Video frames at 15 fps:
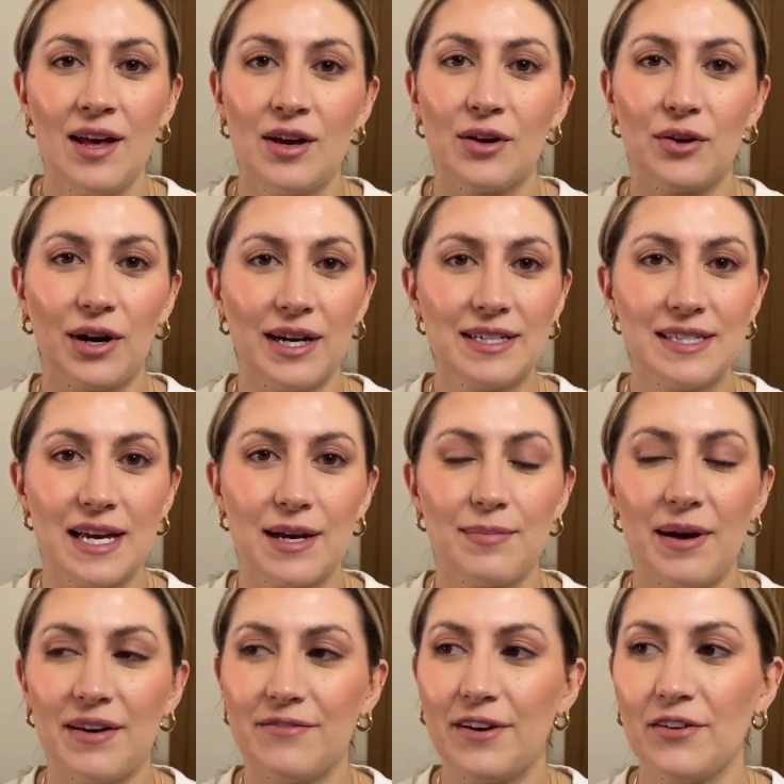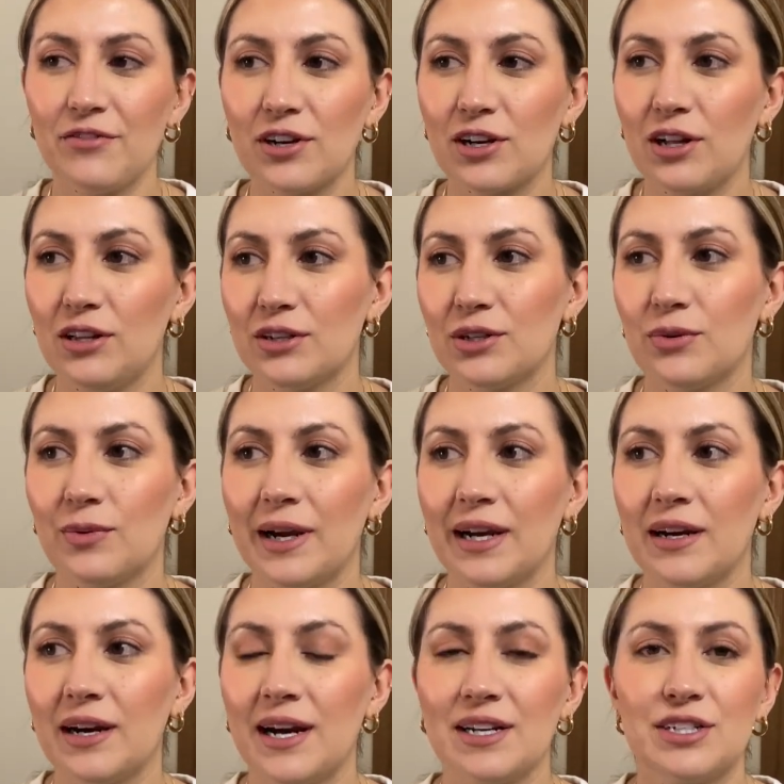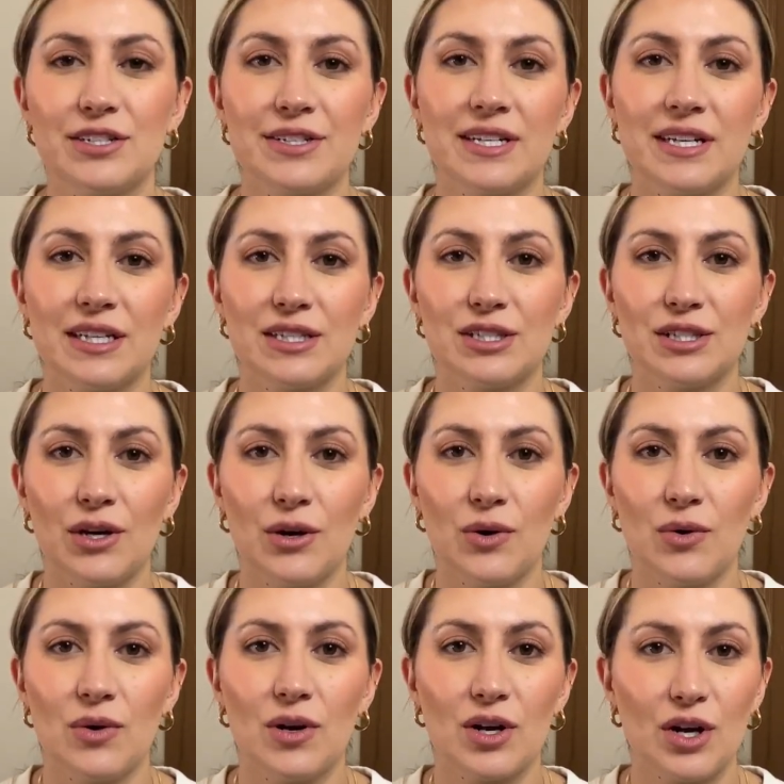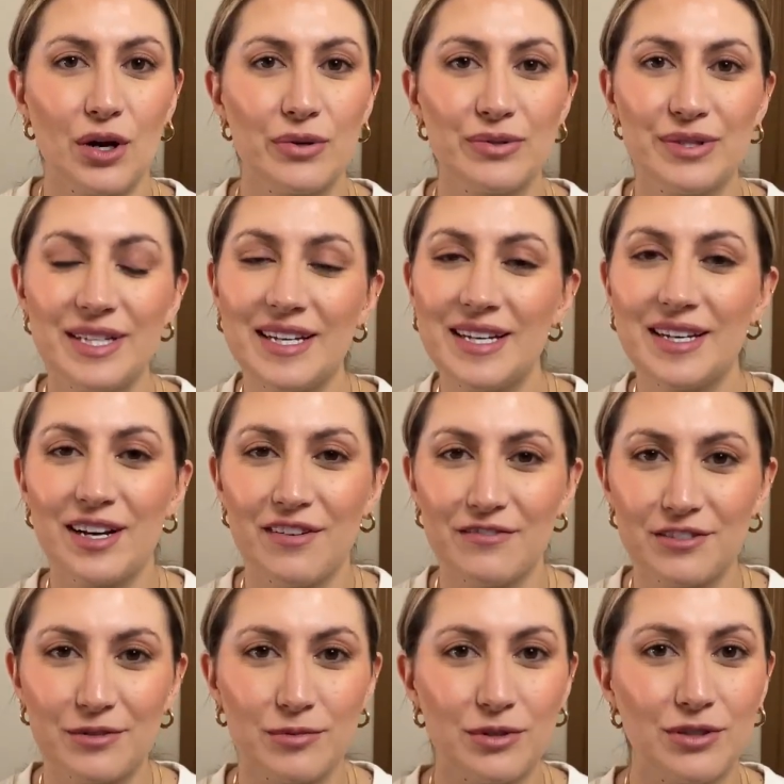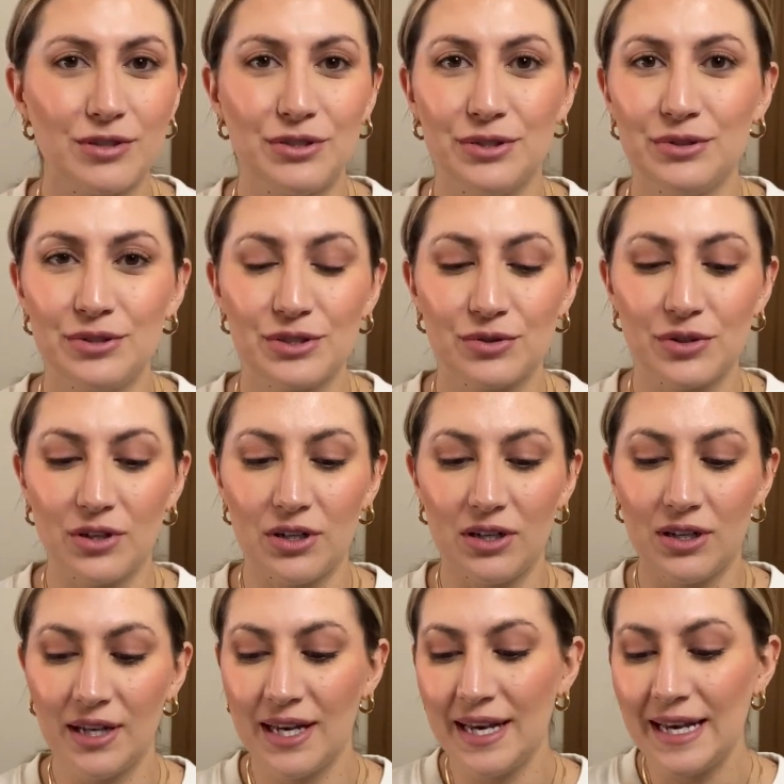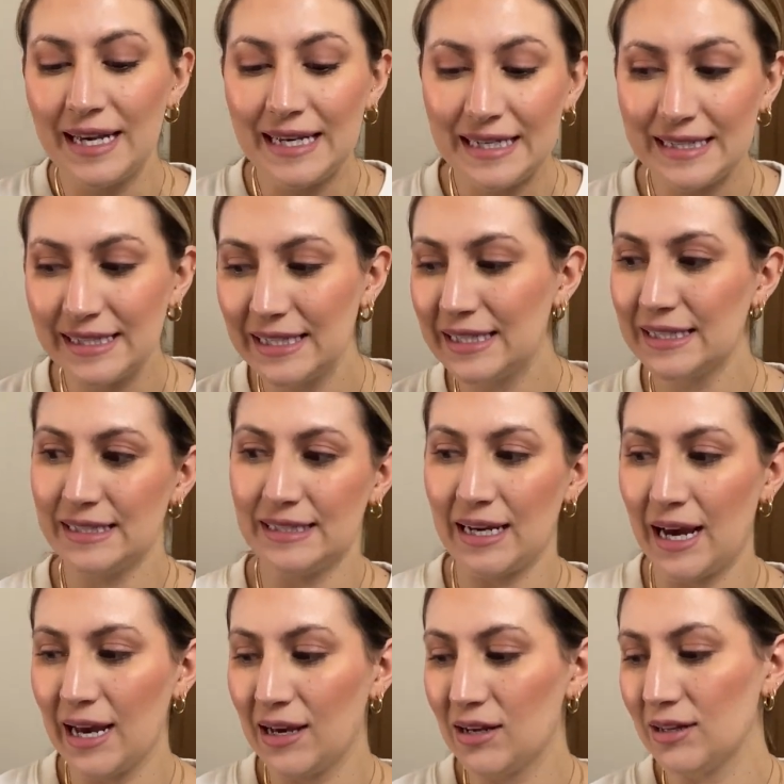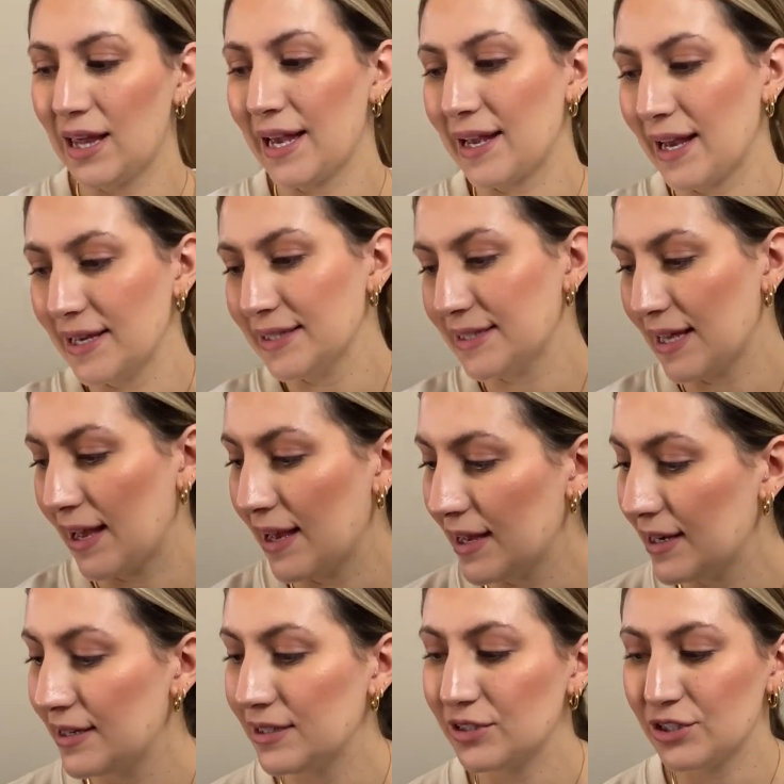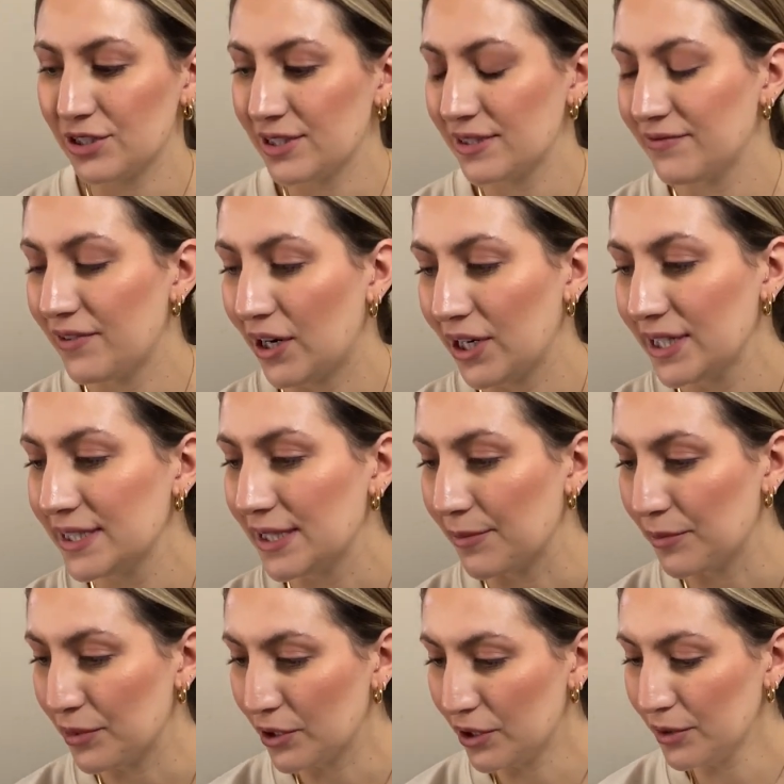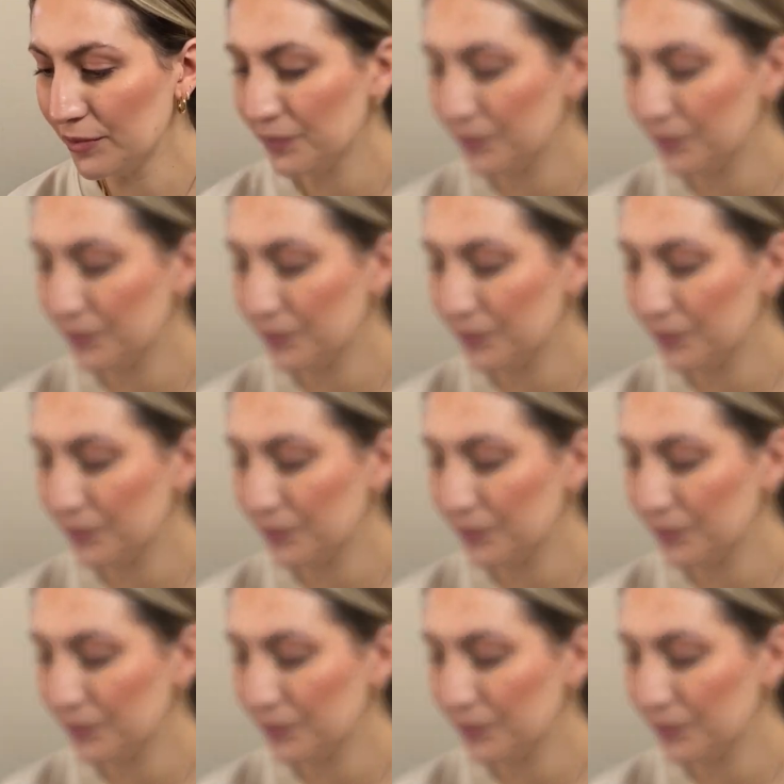Gray is like my favorite color to wear. I just think it's so cozy, comfortable, neutral, easy to style, like I said, just very simple.